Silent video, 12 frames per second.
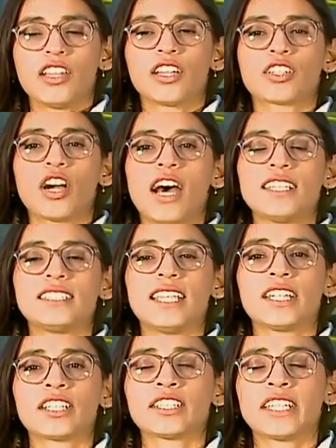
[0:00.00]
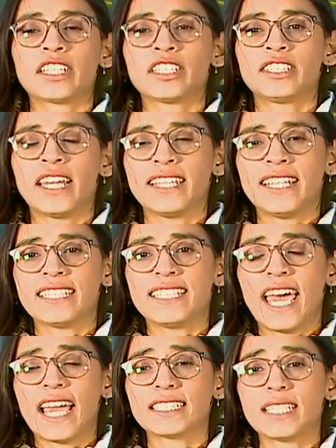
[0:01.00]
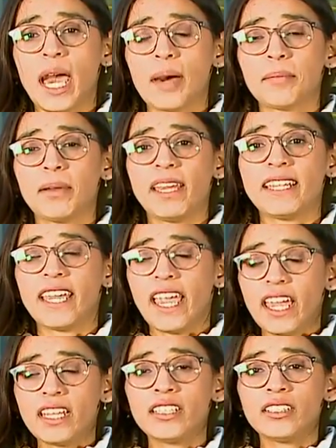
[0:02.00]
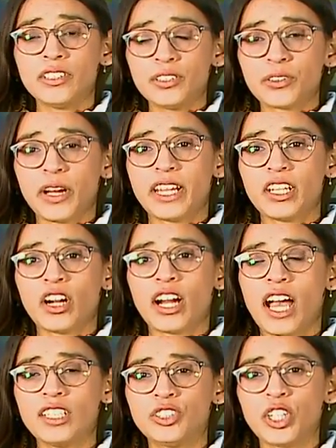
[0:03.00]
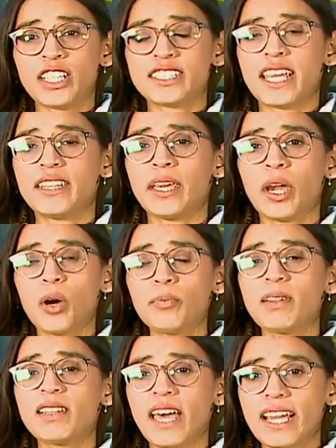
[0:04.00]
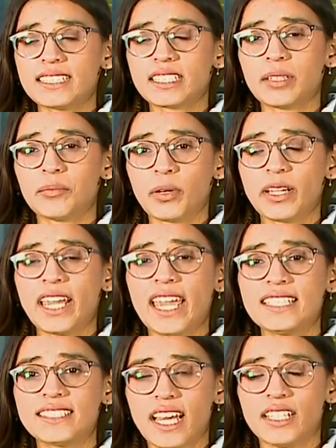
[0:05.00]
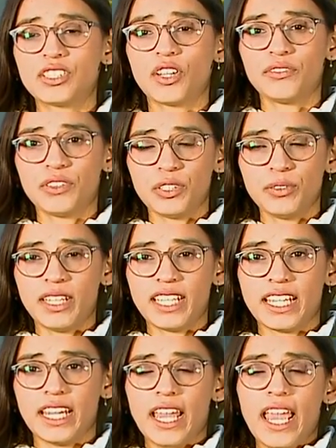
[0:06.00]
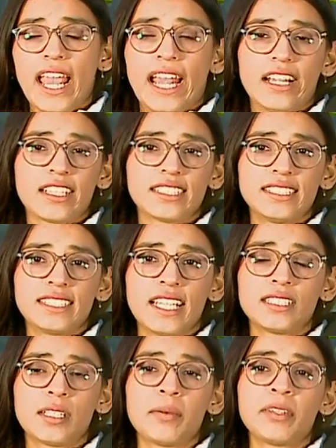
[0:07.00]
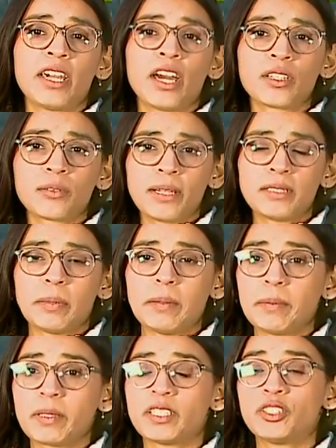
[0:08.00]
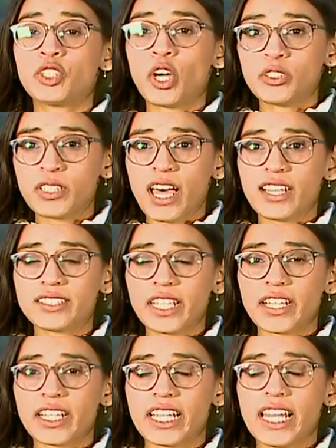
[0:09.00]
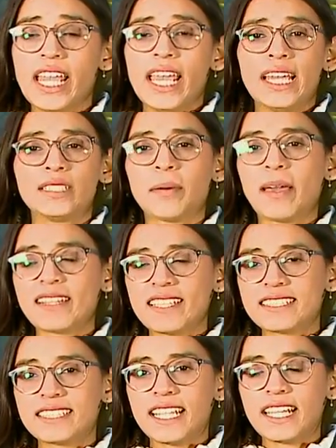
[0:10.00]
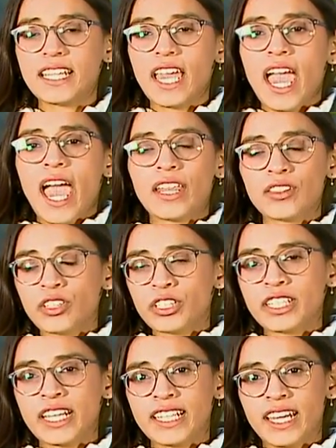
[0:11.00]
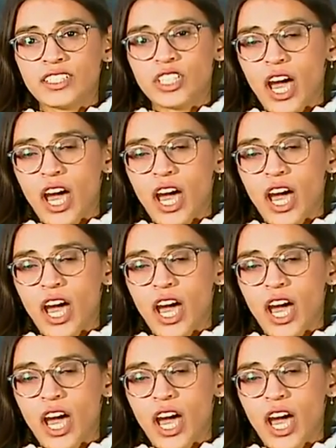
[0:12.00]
La Crosse Center leaders say the attacks happening in Ukraine are unjust and they hope the lights can bring a sense of unity. Erickson says some of the other ways people can show solidarity is by listening and learning and